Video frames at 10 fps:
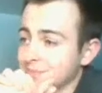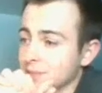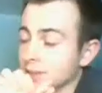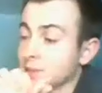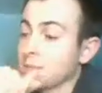
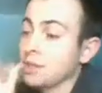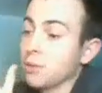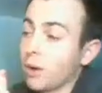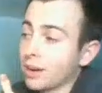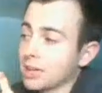Because, I mean,
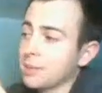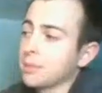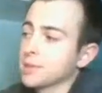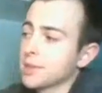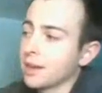you are going to be
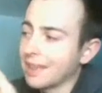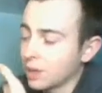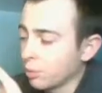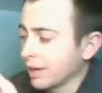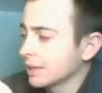able to cycle
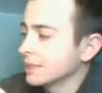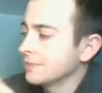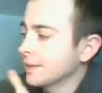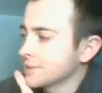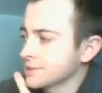that Quake on
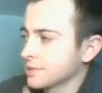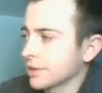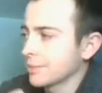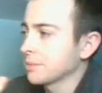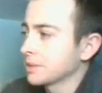defense.
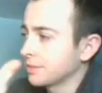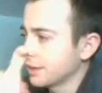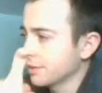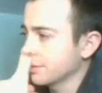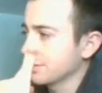You're going to be able to
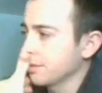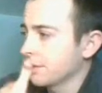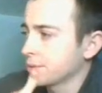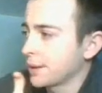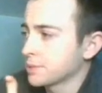defend your
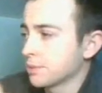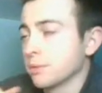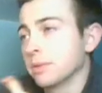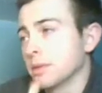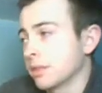Earthquakes
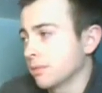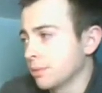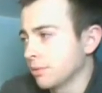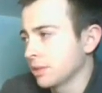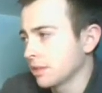with
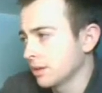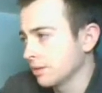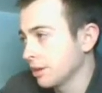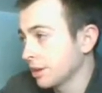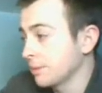the...
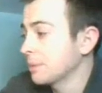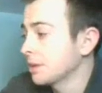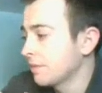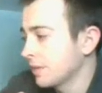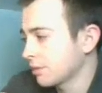You're going to be able
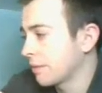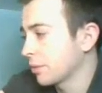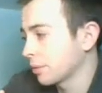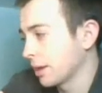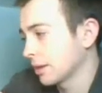to defend the
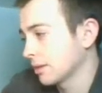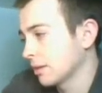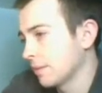Graveyard with Quake.